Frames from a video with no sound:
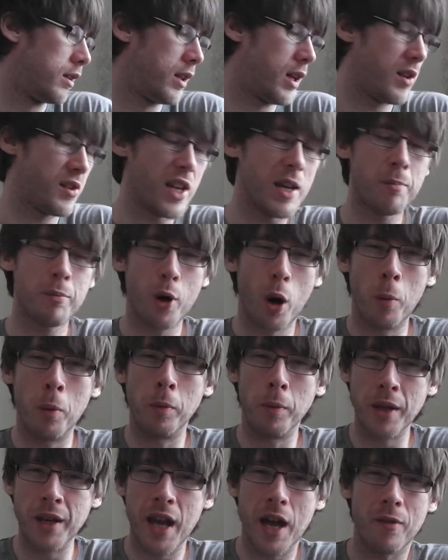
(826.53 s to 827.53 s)
I say
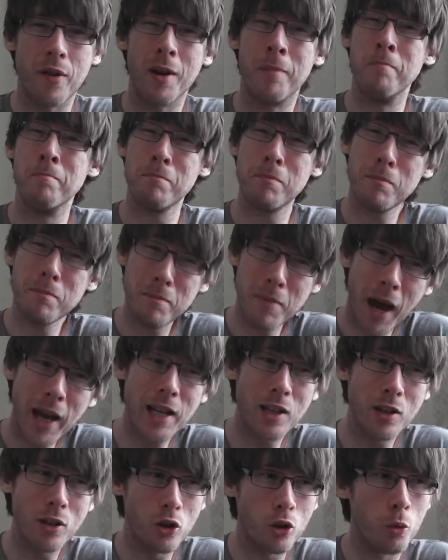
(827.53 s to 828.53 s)
probably never, I
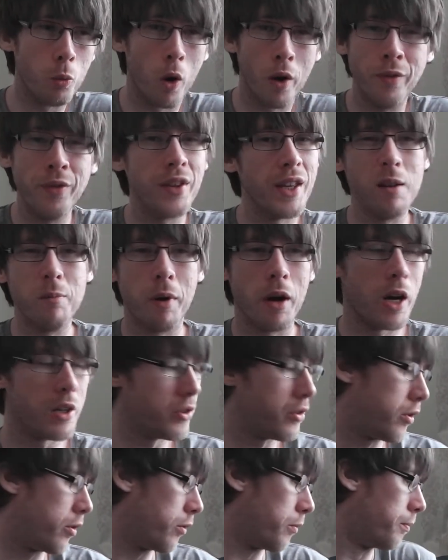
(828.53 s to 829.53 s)
might do one day, but I
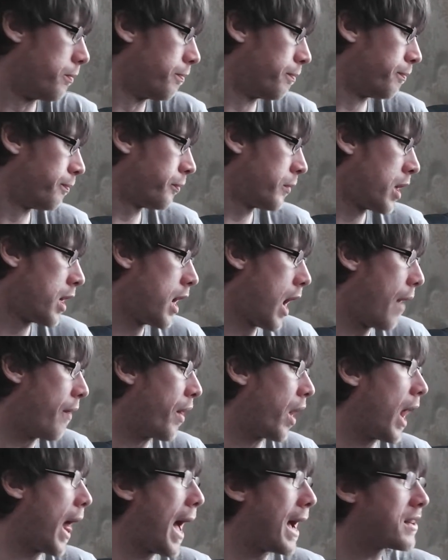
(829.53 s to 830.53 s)
don't know. And
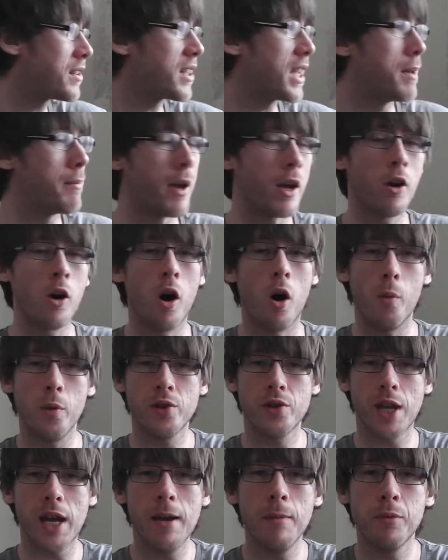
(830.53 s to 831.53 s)
the last game I got,
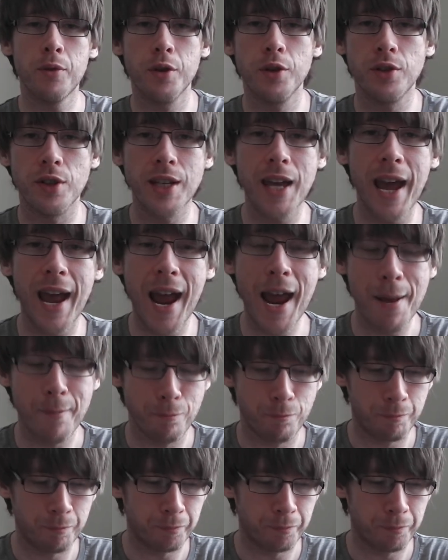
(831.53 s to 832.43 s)
which came through today,